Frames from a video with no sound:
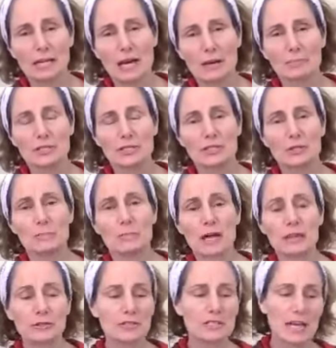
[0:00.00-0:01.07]
coming up to
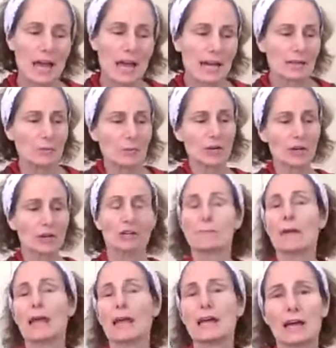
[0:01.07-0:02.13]
Mother's Day, and we're going
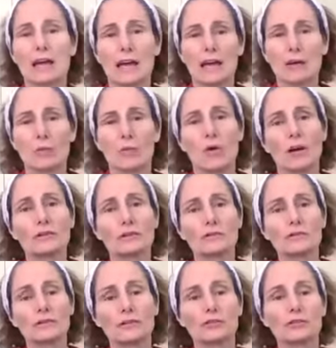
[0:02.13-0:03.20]
to make a
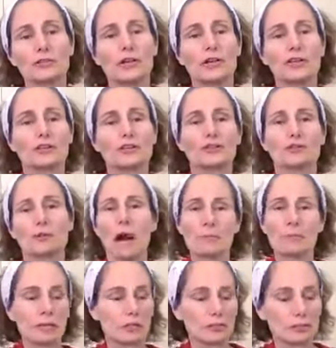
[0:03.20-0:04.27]
wonderful
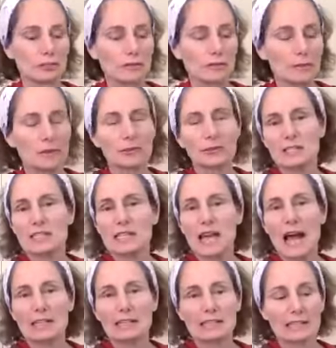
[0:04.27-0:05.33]
tropical fruit
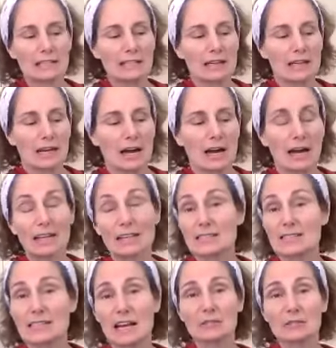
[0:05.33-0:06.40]
salad in